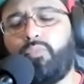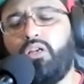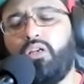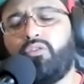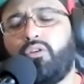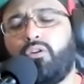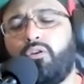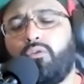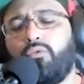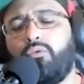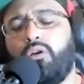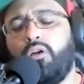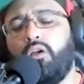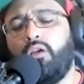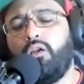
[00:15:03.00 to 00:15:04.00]
So
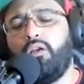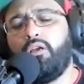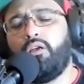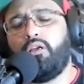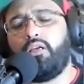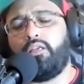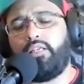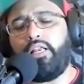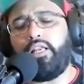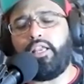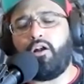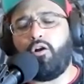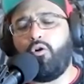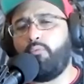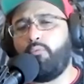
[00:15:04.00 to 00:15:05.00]
I didn't
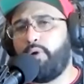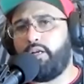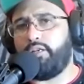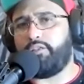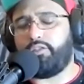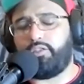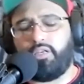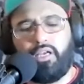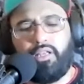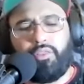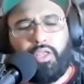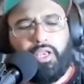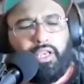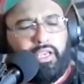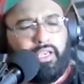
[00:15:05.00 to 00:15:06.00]
get a whole bunch. I
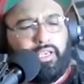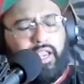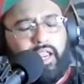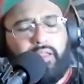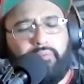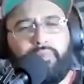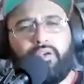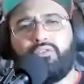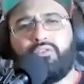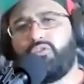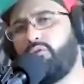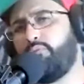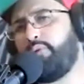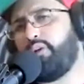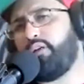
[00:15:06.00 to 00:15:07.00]
think it came out
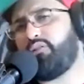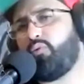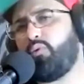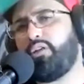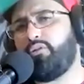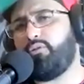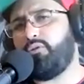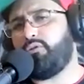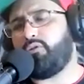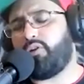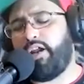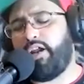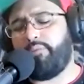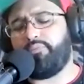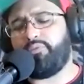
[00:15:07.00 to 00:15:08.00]
to about 22
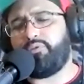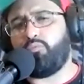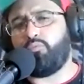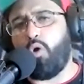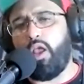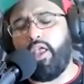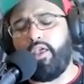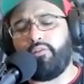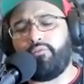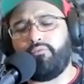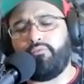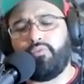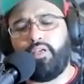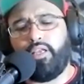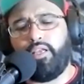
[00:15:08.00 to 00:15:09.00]
grams wet
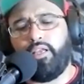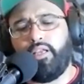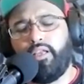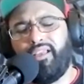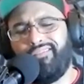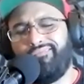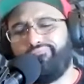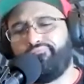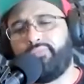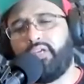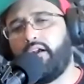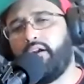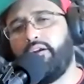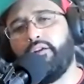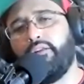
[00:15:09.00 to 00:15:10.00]
and
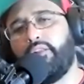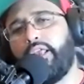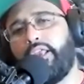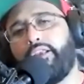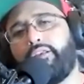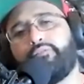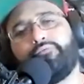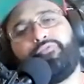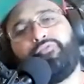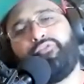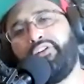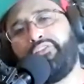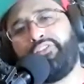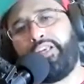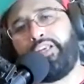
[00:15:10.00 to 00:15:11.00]
I don't know, like
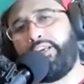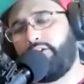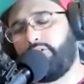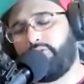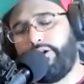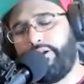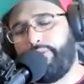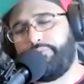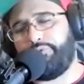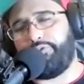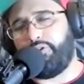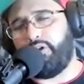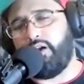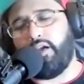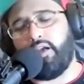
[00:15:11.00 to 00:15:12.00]
15 grams
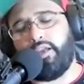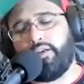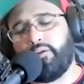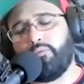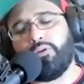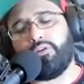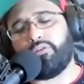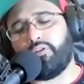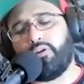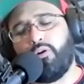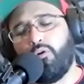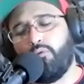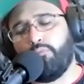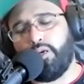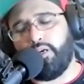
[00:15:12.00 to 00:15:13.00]
dried. It wasn't a
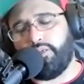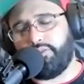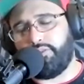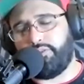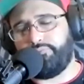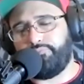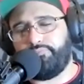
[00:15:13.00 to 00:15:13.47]
whole bunch.